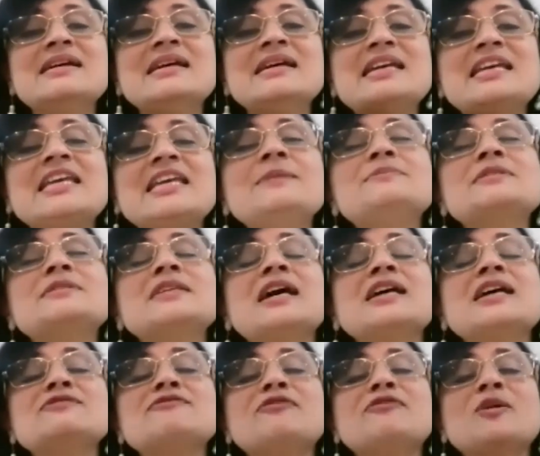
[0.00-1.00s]
keeps
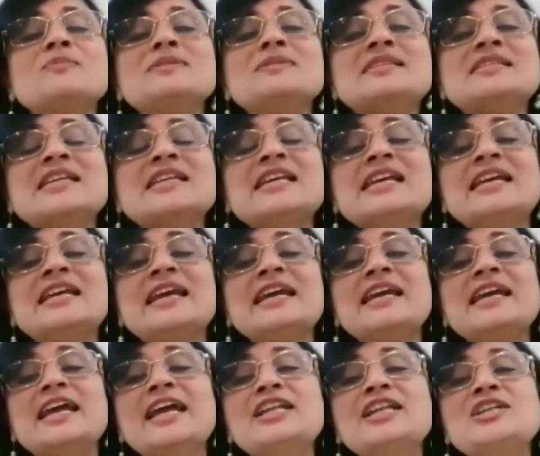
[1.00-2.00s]
us from
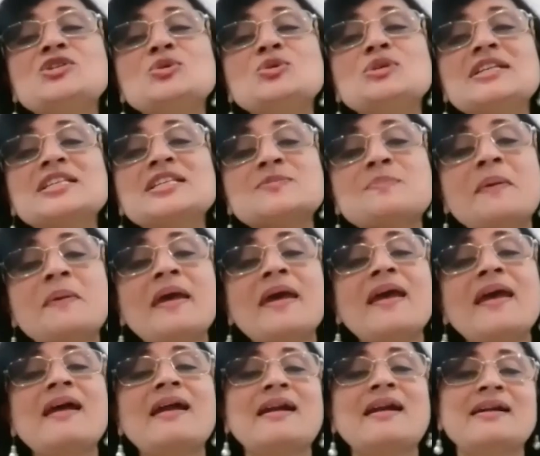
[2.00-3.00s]
sinking into
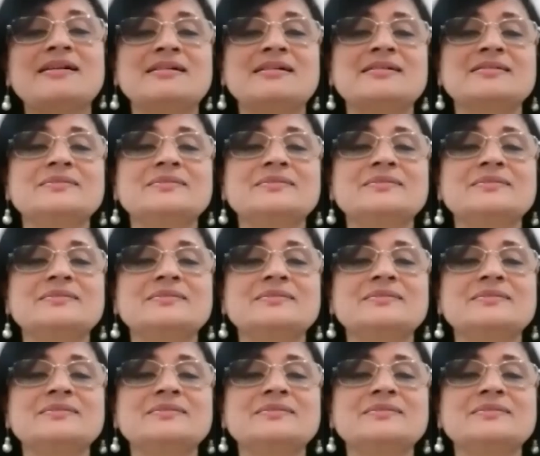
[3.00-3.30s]
despair.